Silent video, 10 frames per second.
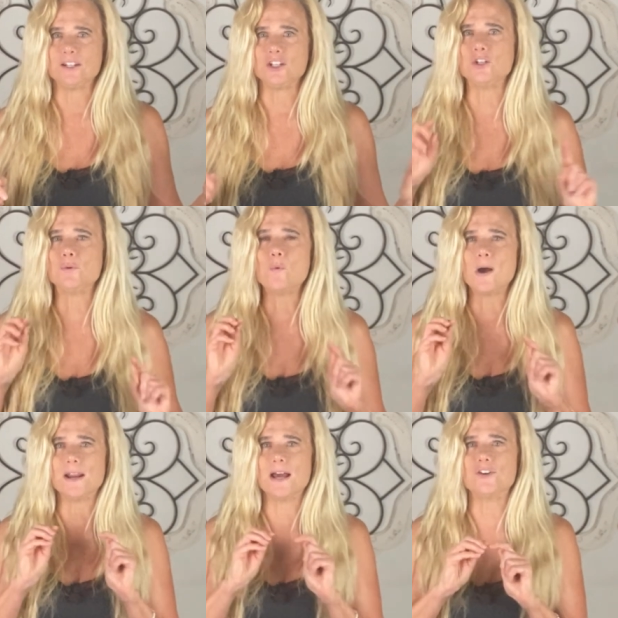You
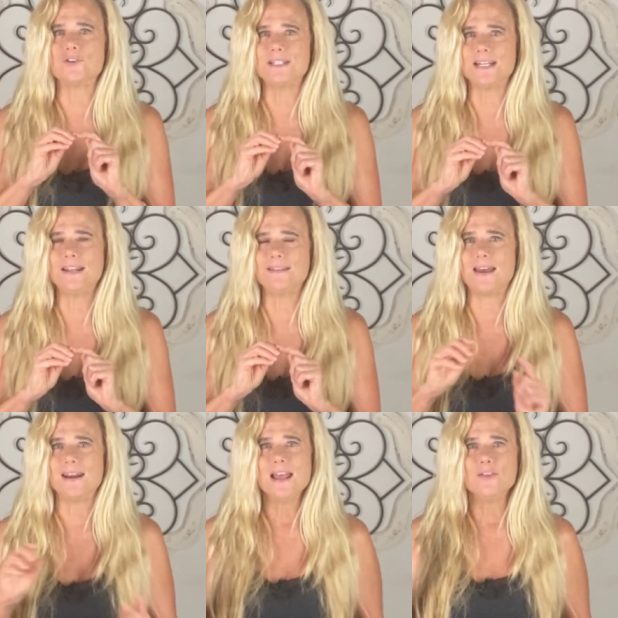want to understand
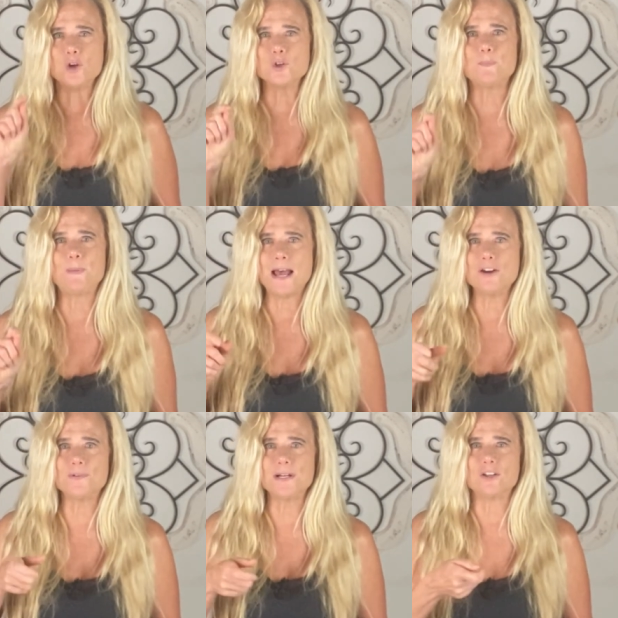that those
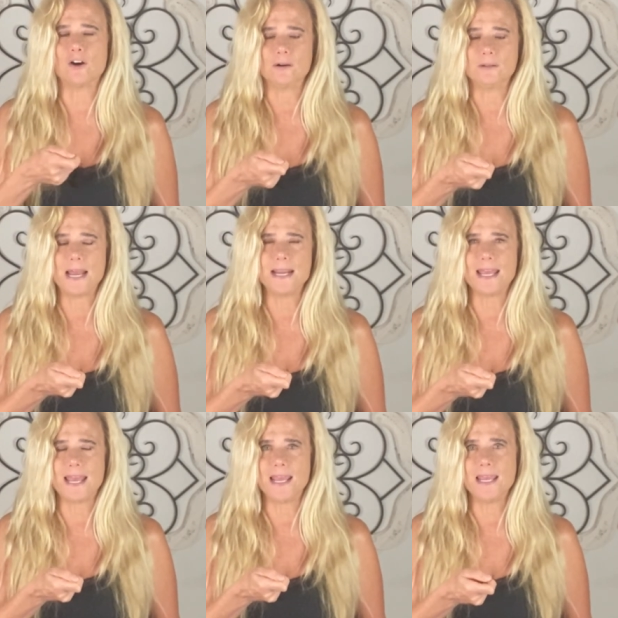boundaries are like
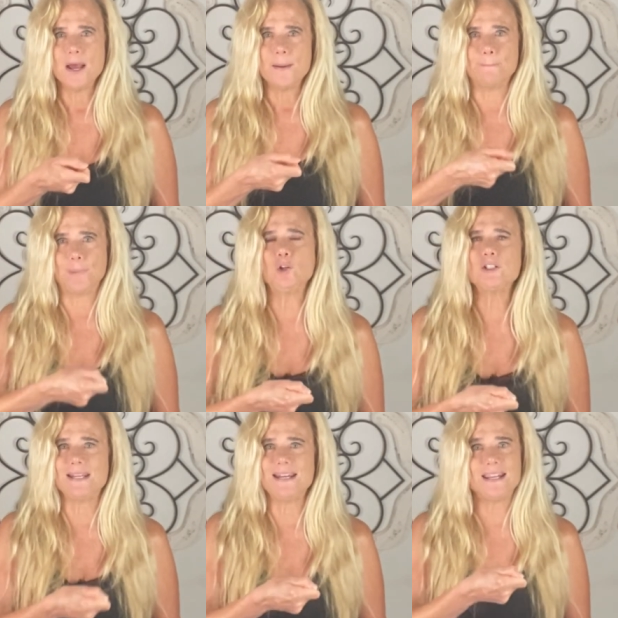a
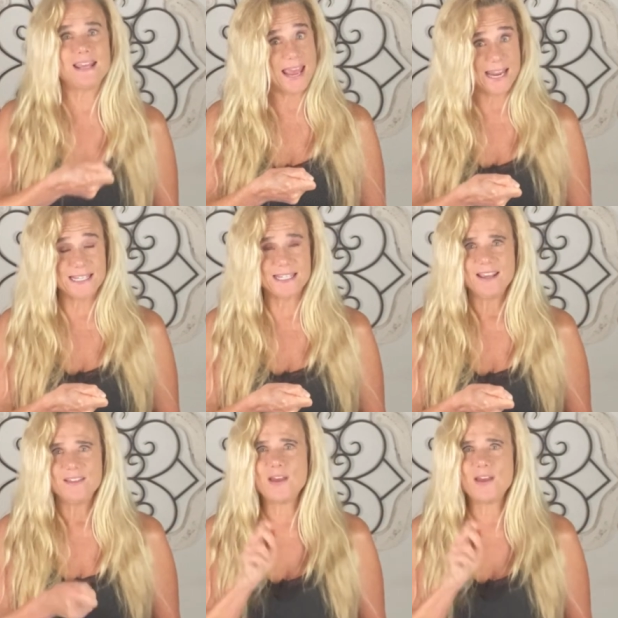bolted gate